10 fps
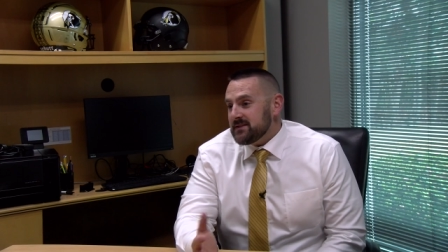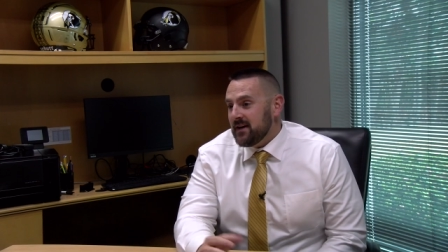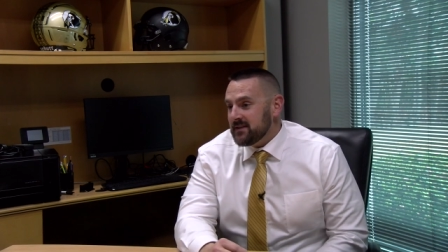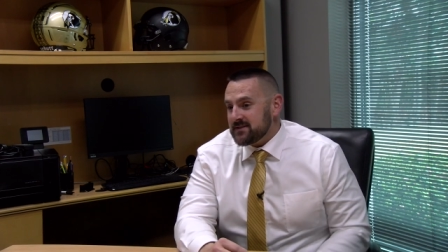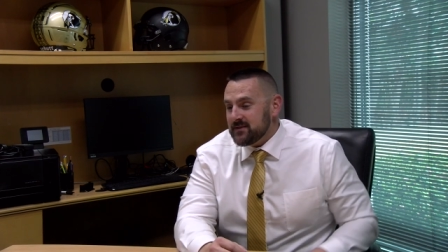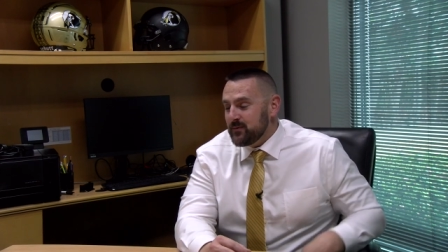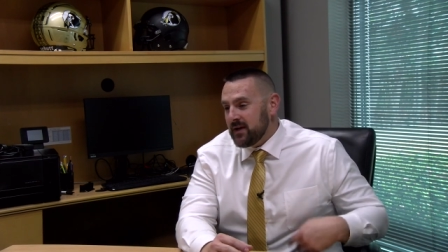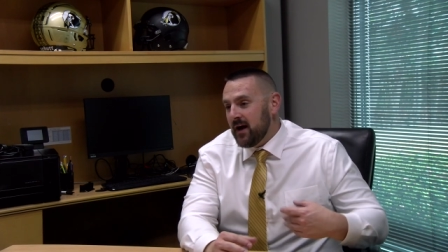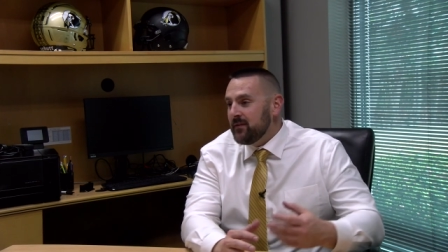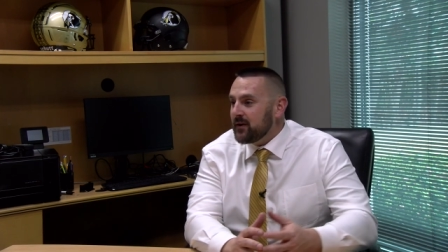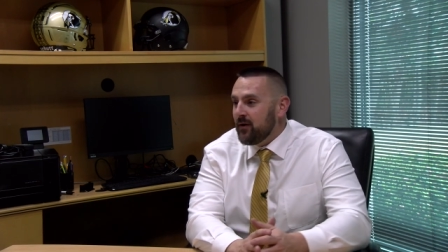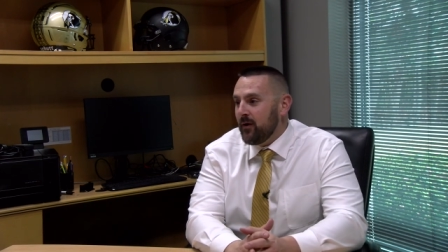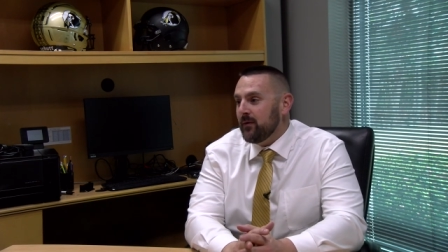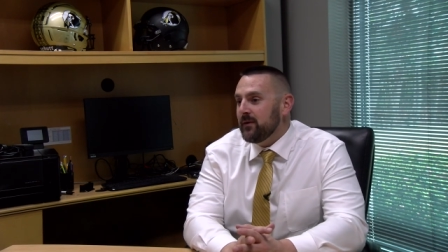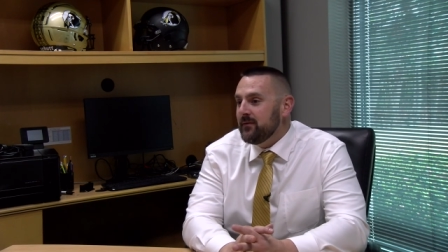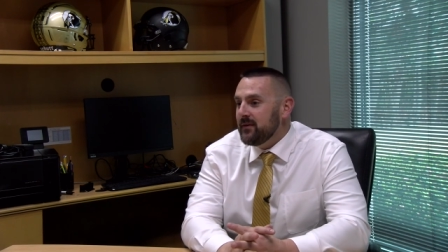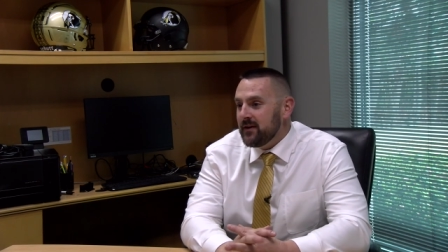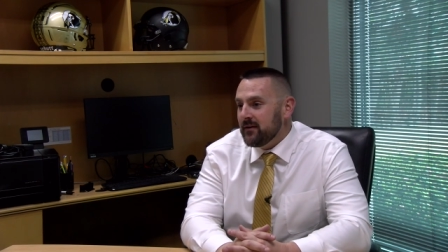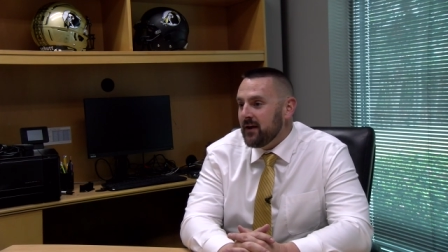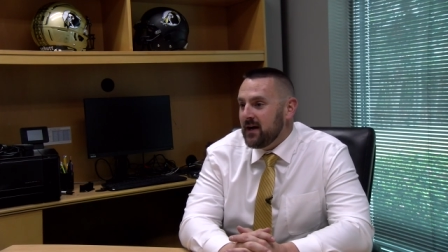Honestly, we got in the car leaving
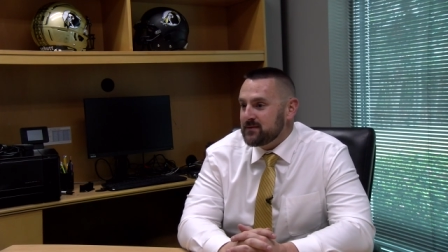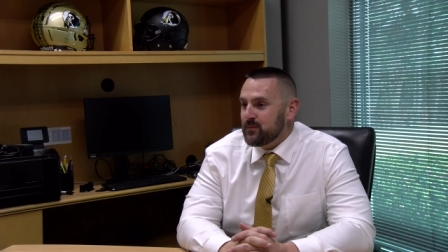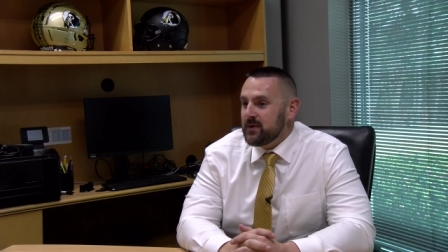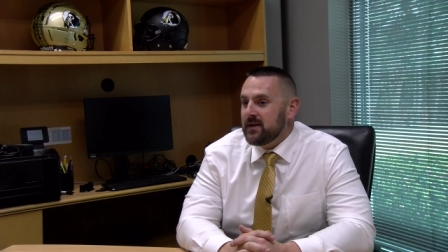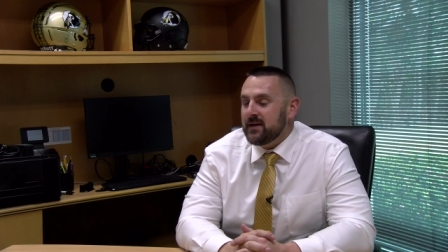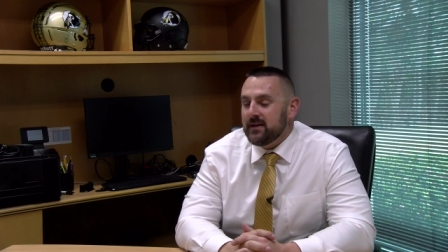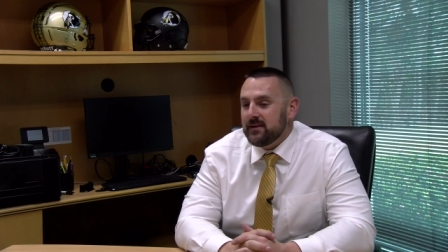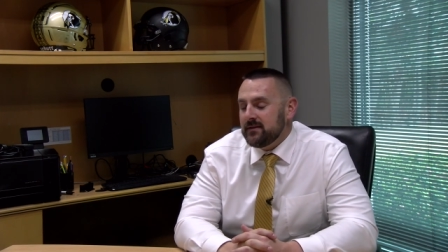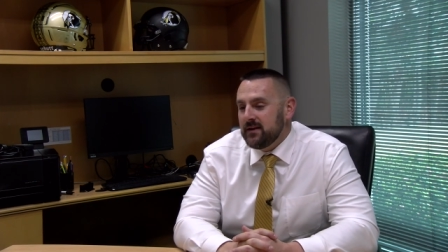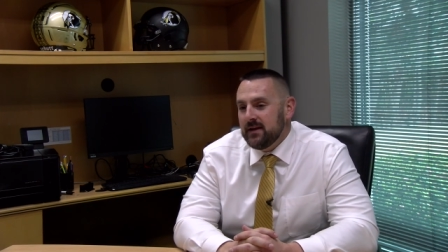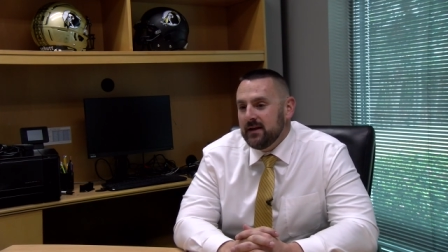here last week, and